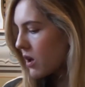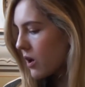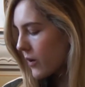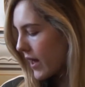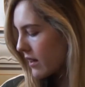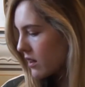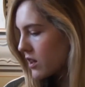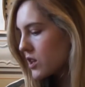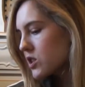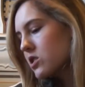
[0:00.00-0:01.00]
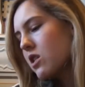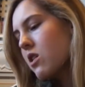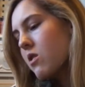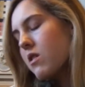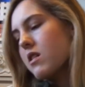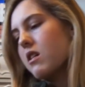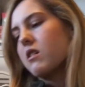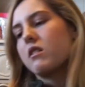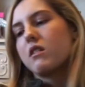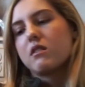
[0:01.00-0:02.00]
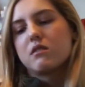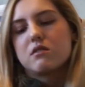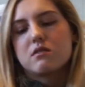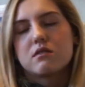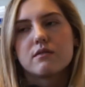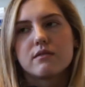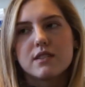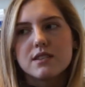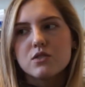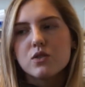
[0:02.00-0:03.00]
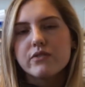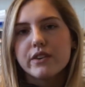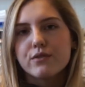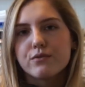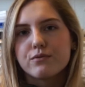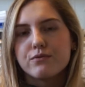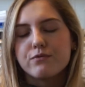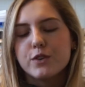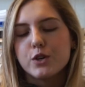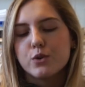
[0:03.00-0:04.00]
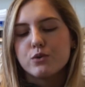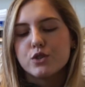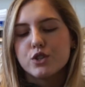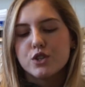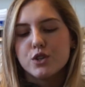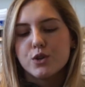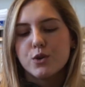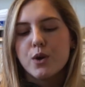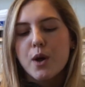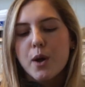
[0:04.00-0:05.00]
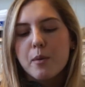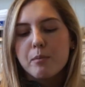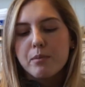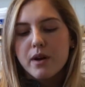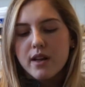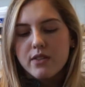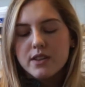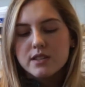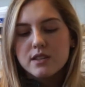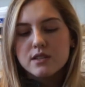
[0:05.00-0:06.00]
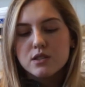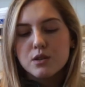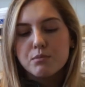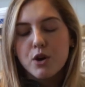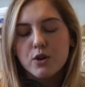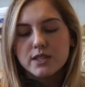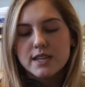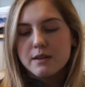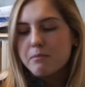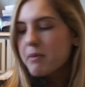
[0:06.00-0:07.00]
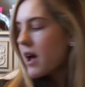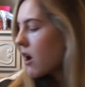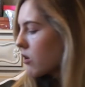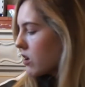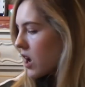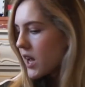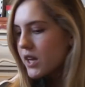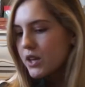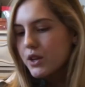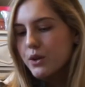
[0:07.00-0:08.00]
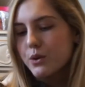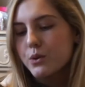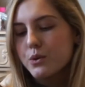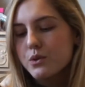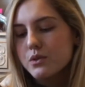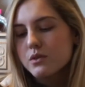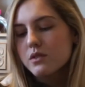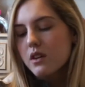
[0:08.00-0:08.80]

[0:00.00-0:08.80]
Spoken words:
Okay, so this is sort of like food too, but this is the protein powder I use.